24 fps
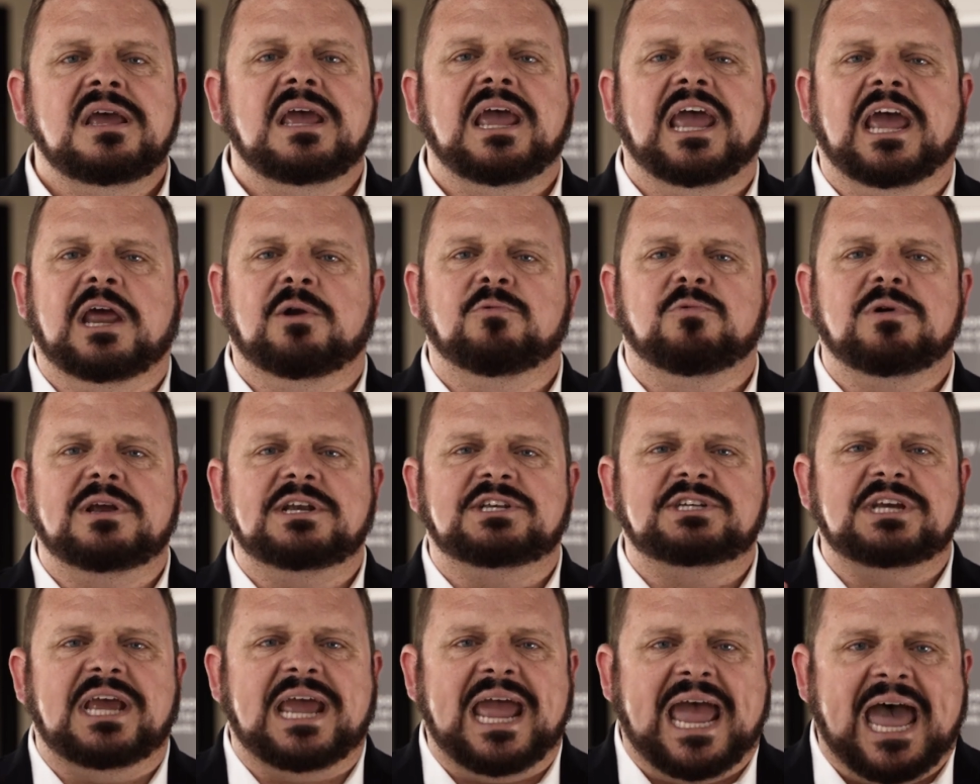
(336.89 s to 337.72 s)
and
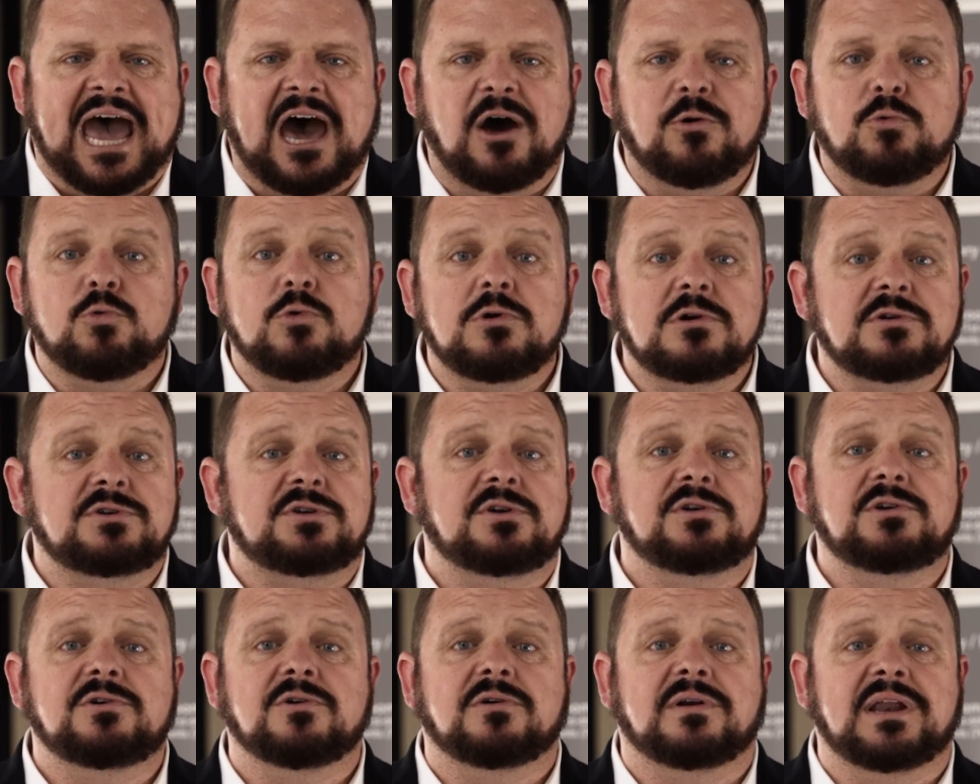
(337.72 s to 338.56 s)
reach outward
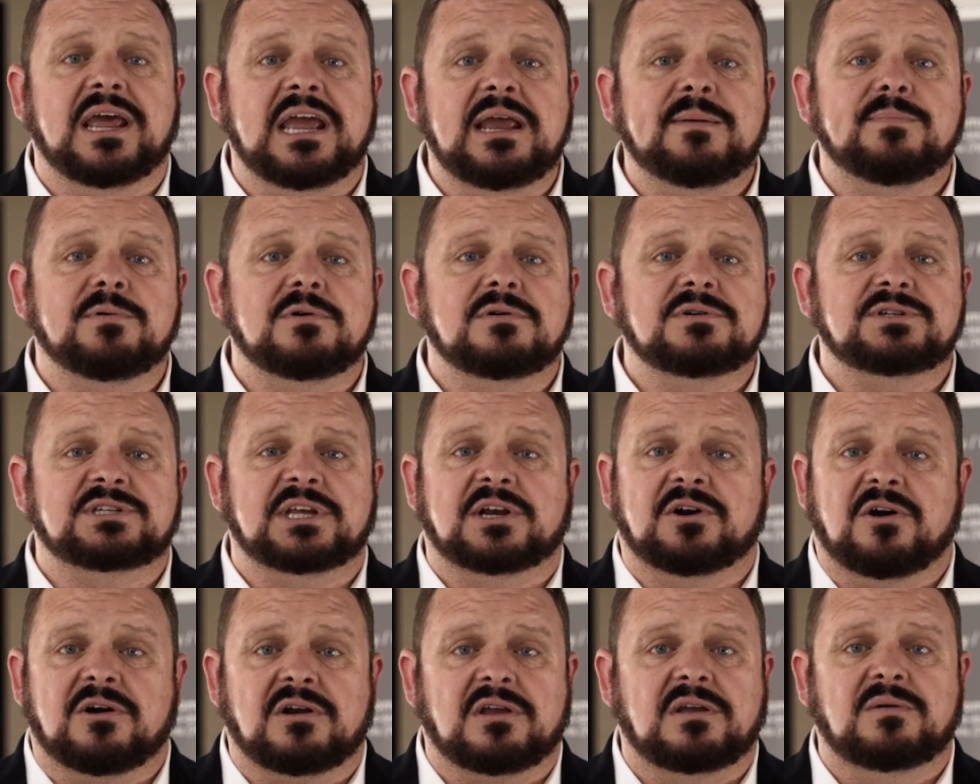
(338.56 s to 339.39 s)
to your neighbors
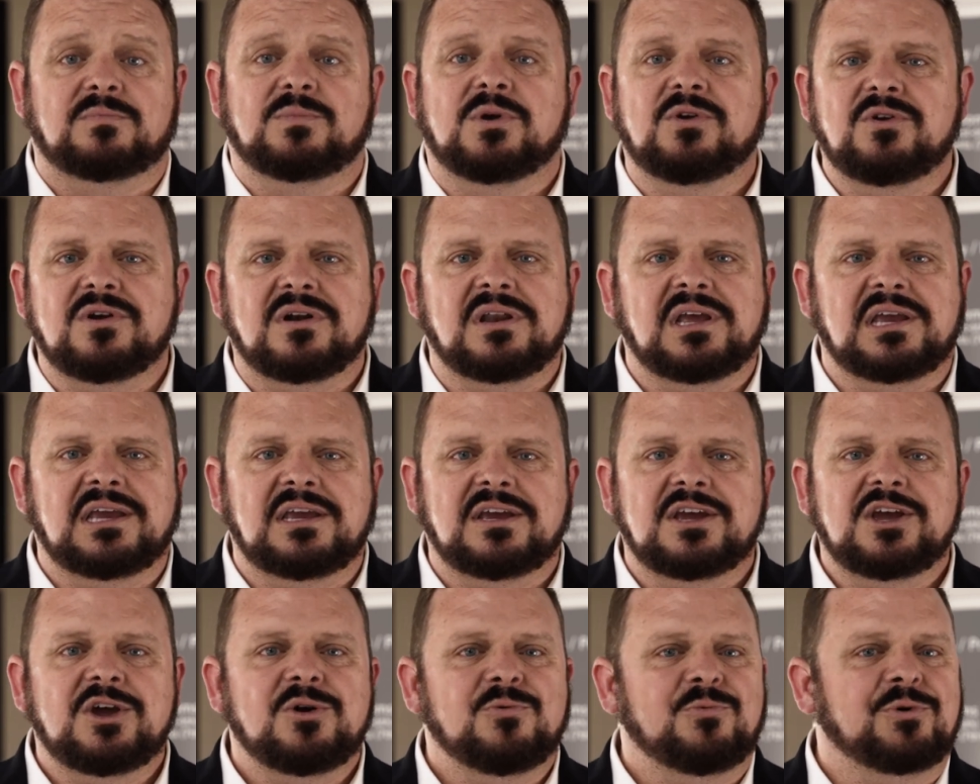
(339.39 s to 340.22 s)
and our
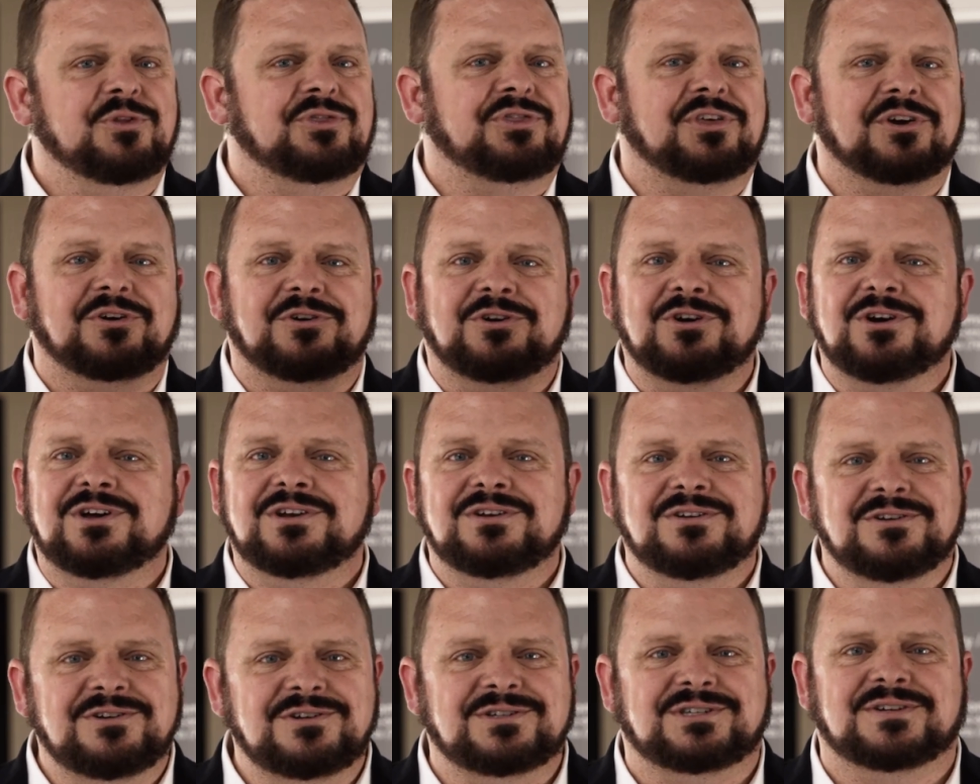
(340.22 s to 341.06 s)
community with the good
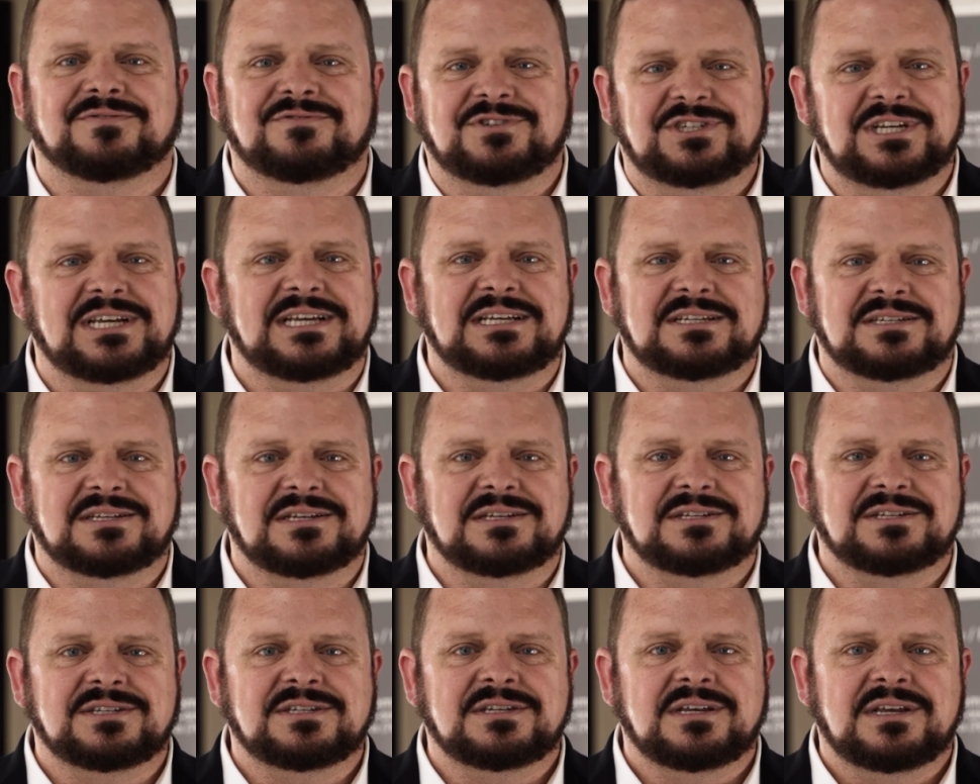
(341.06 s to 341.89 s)
news of
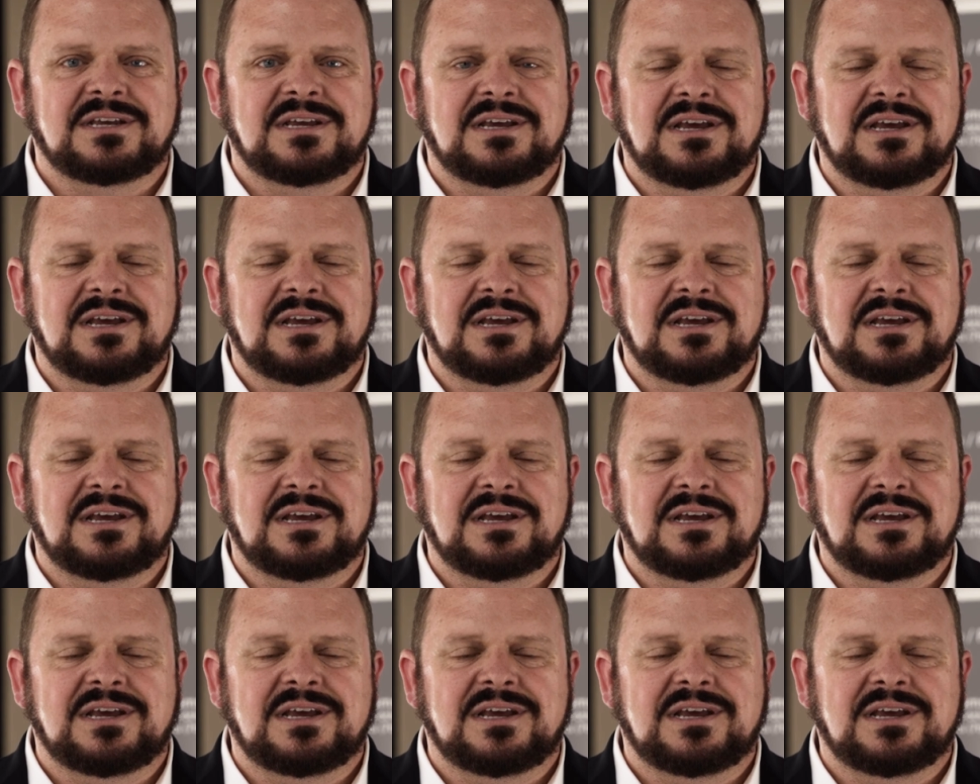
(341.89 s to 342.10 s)
Jesus.